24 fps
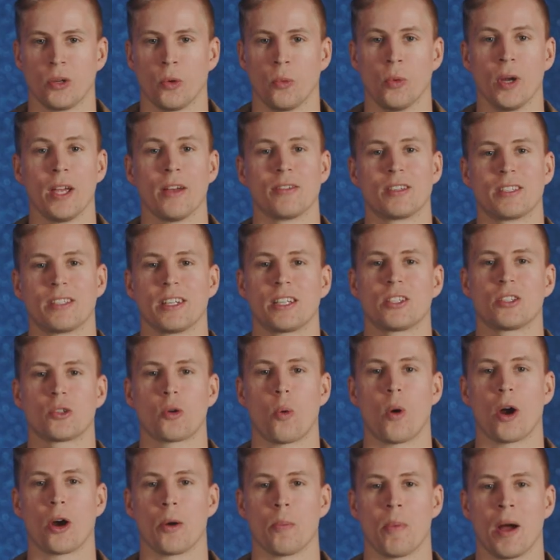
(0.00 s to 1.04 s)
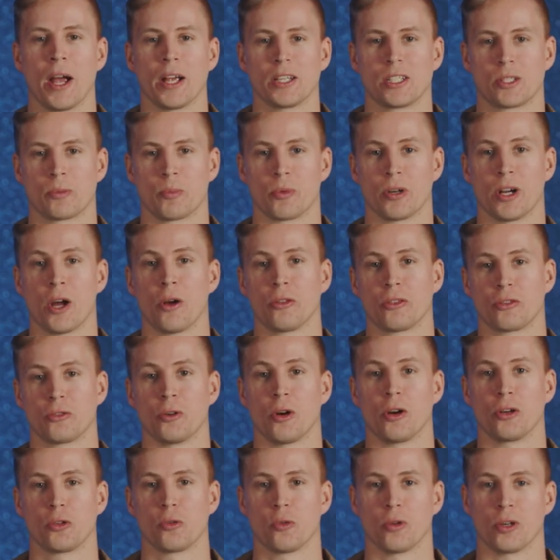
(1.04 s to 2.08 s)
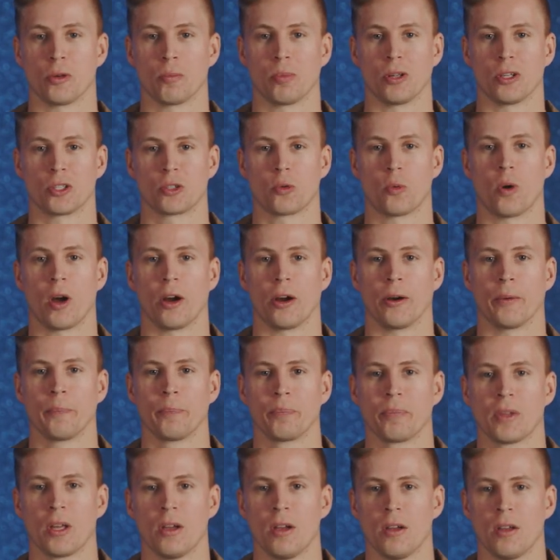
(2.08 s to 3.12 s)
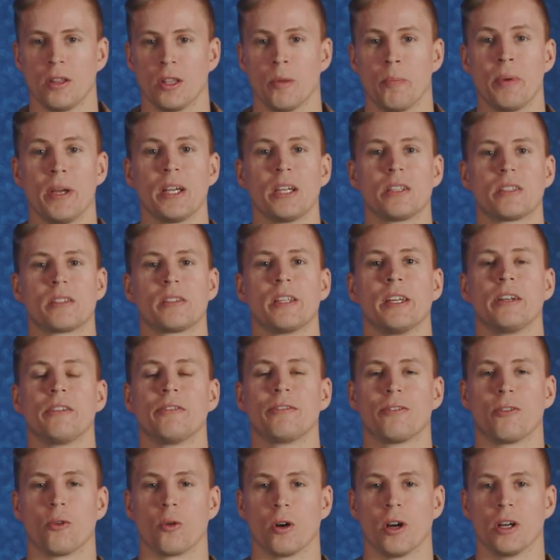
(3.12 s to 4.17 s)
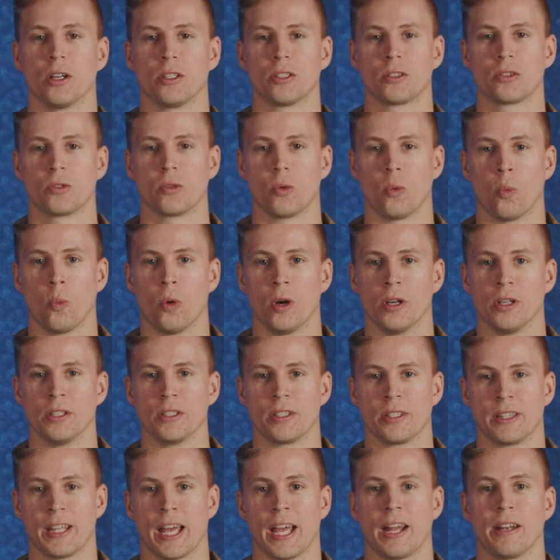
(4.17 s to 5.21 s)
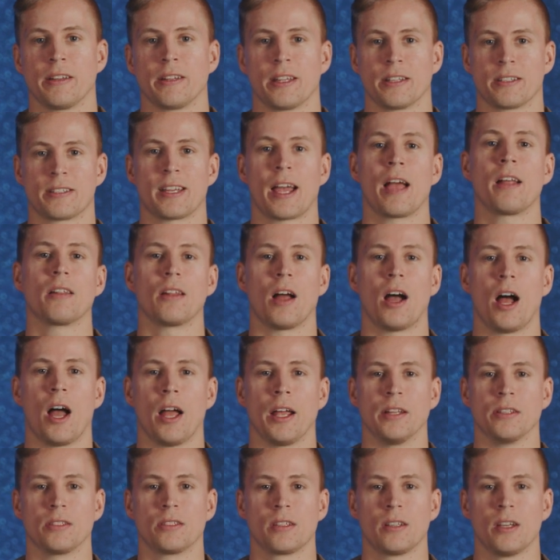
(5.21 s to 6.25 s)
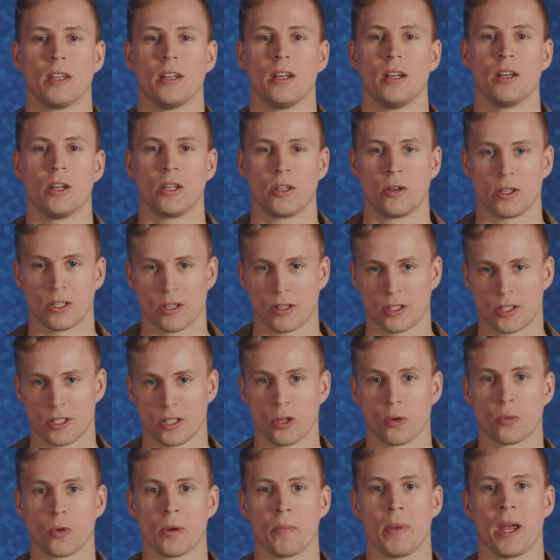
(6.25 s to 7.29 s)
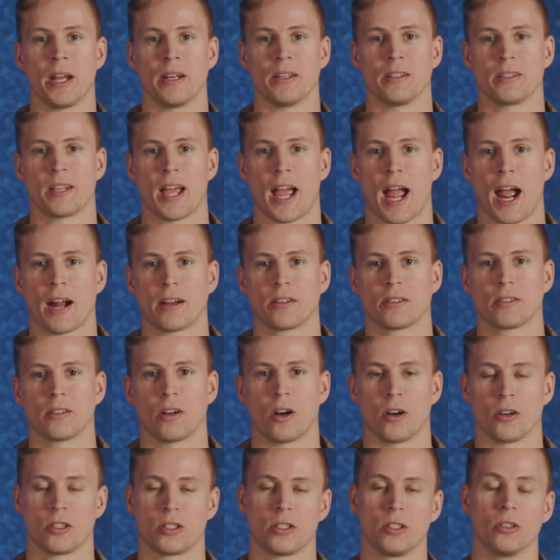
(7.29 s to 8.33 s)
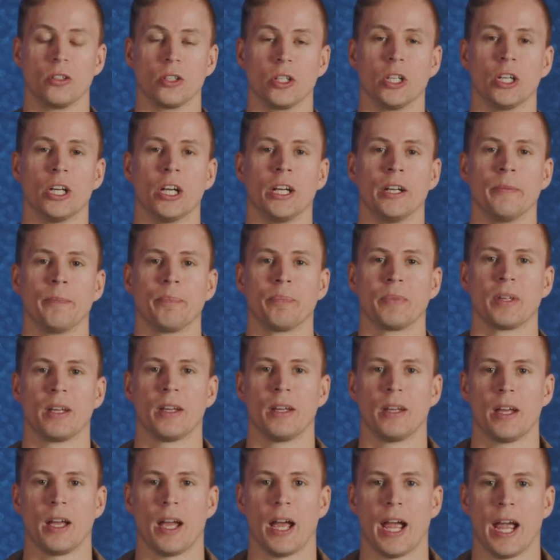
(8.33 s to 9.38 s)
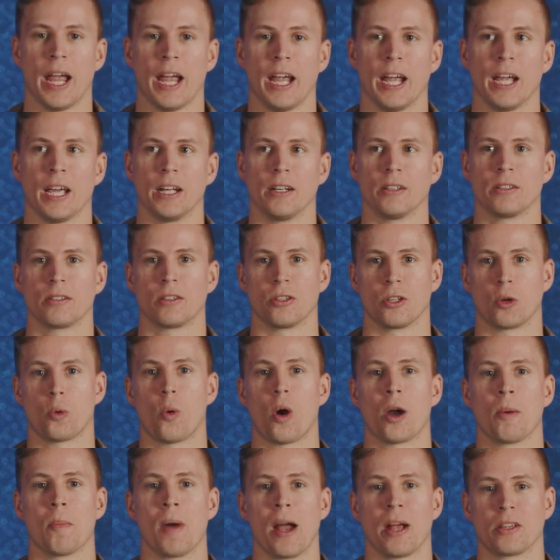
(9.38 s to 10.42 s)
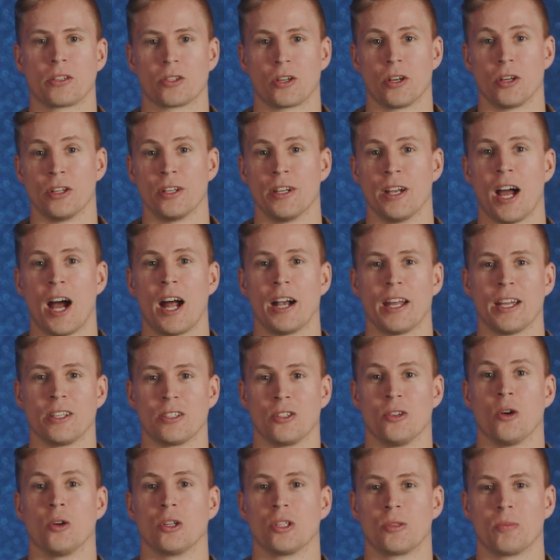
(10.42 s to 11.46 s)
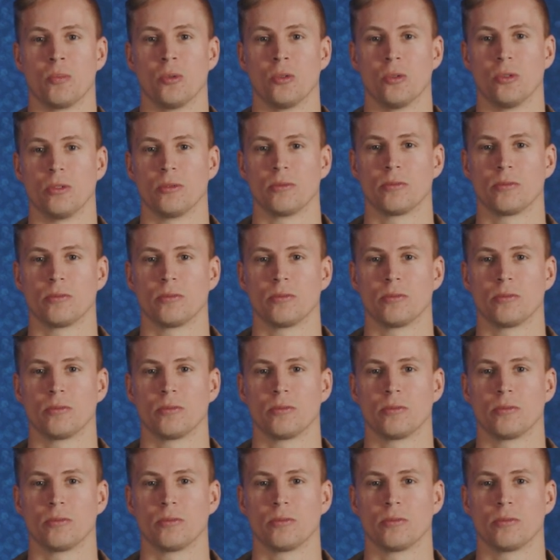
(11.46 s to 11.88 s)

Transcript: We have 6 choir mics spread out through our 200 plus choir. The biggest thing for us was that the sight lines still remain intact, are still good, and the choir mics are not as noticeable.